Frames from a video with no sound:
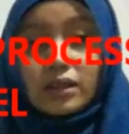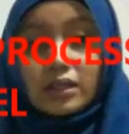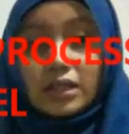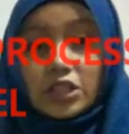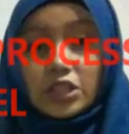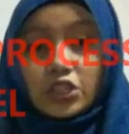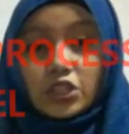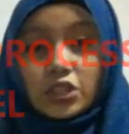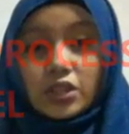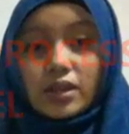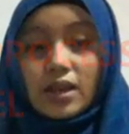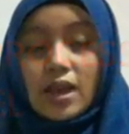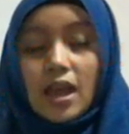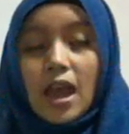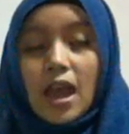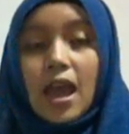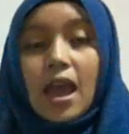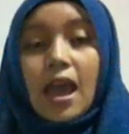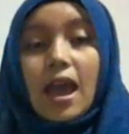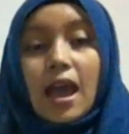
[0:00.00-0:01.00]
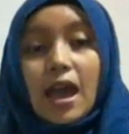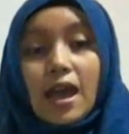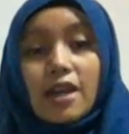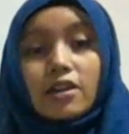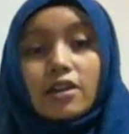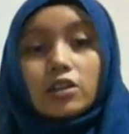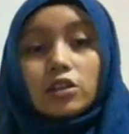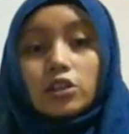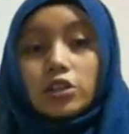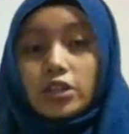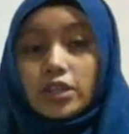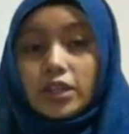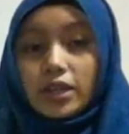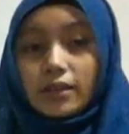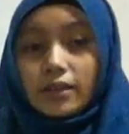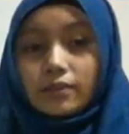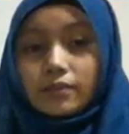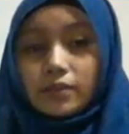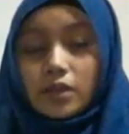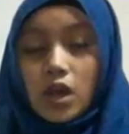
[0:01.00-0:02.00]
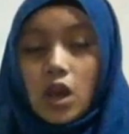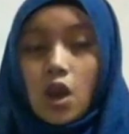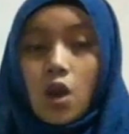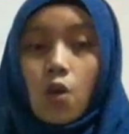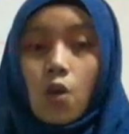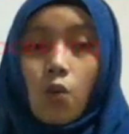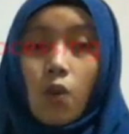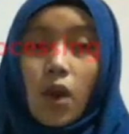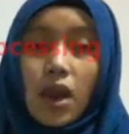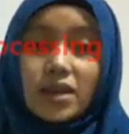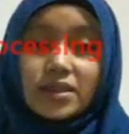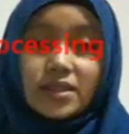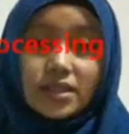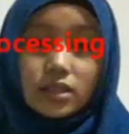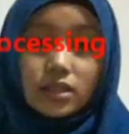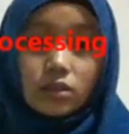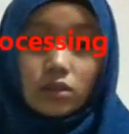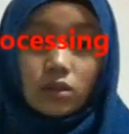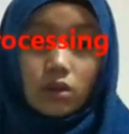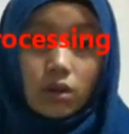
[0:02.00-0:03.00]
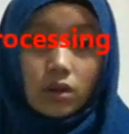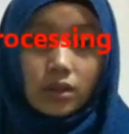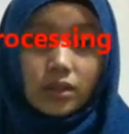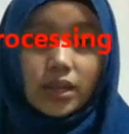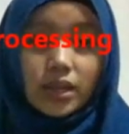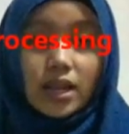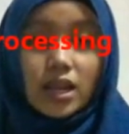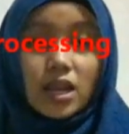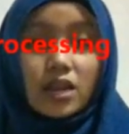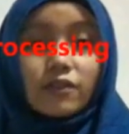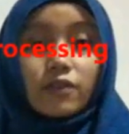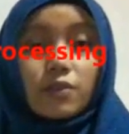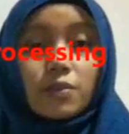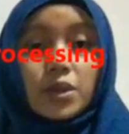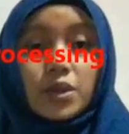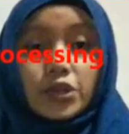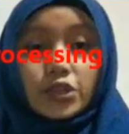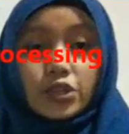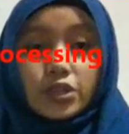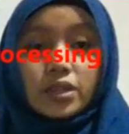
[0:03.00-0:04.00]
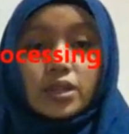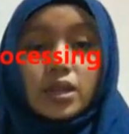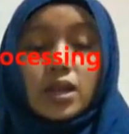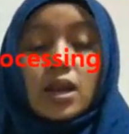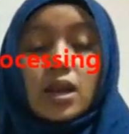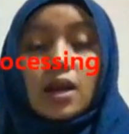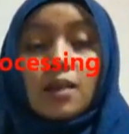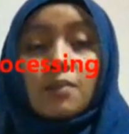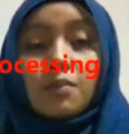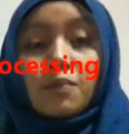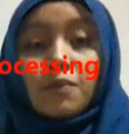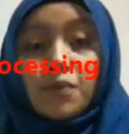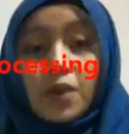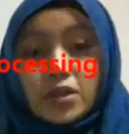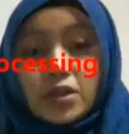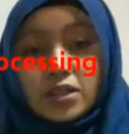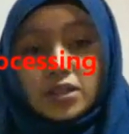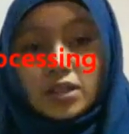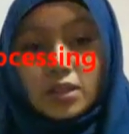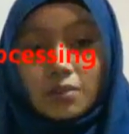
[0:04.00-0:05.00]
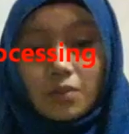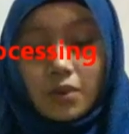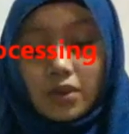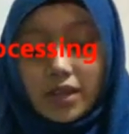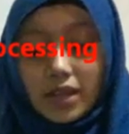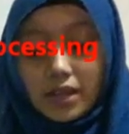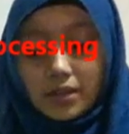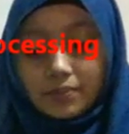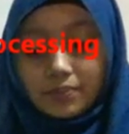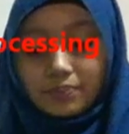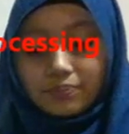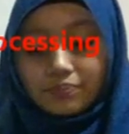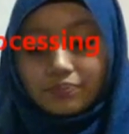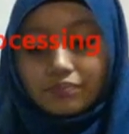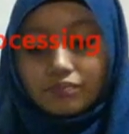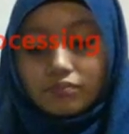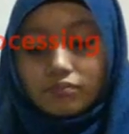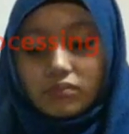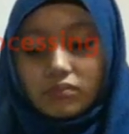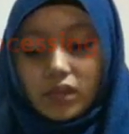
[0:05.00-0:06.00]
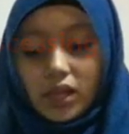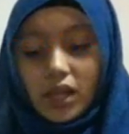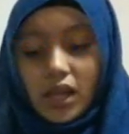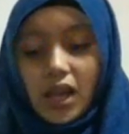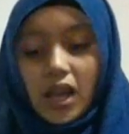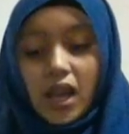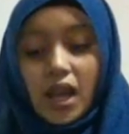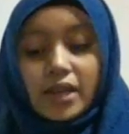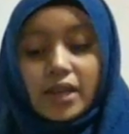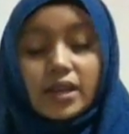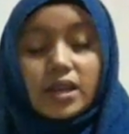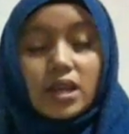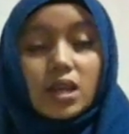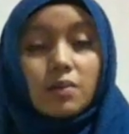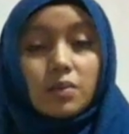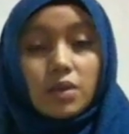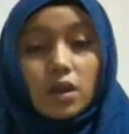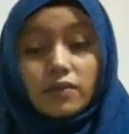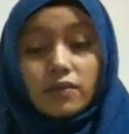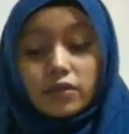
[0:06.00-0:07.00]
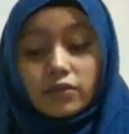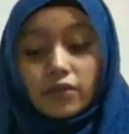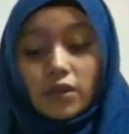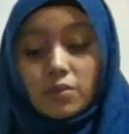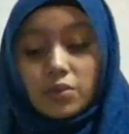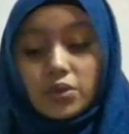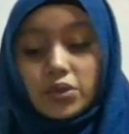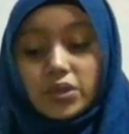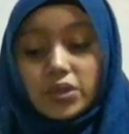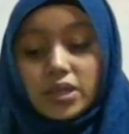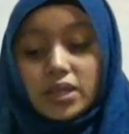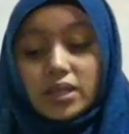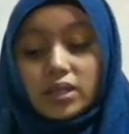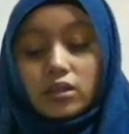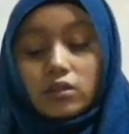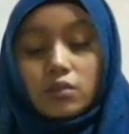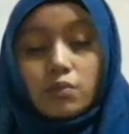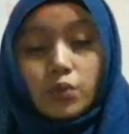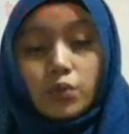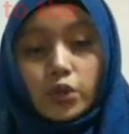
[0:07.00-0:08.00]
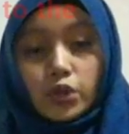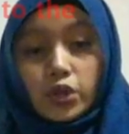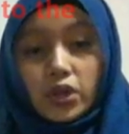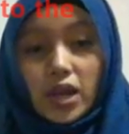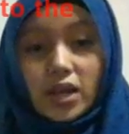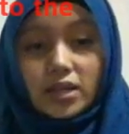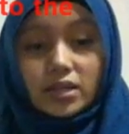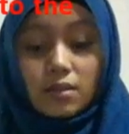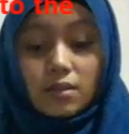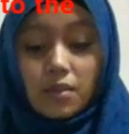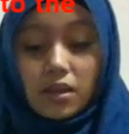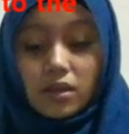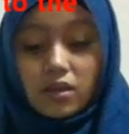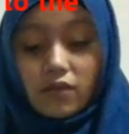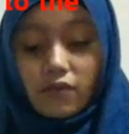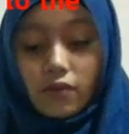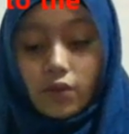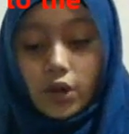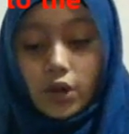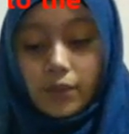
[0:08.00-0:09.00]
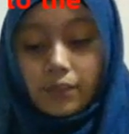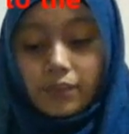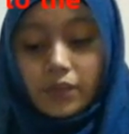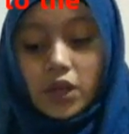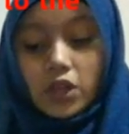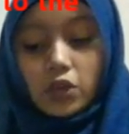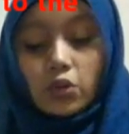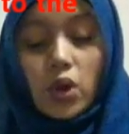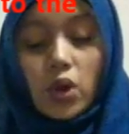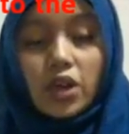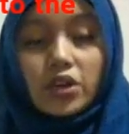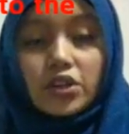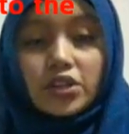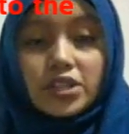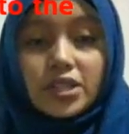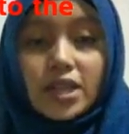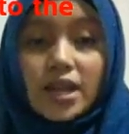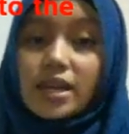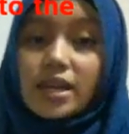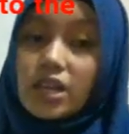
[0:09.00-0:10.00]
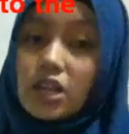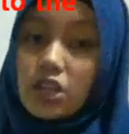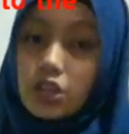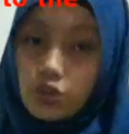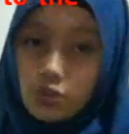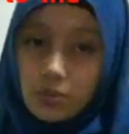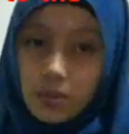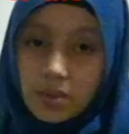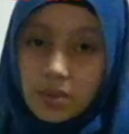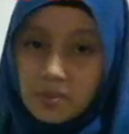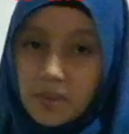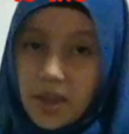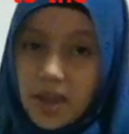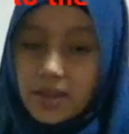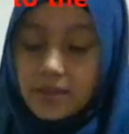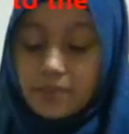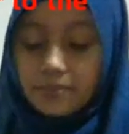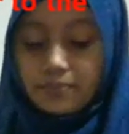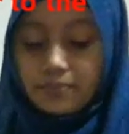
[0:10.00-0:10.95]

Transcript: cognition and learning. Why is it called information processing model? The name comes from using the computer as a metaphor to understand the human mind.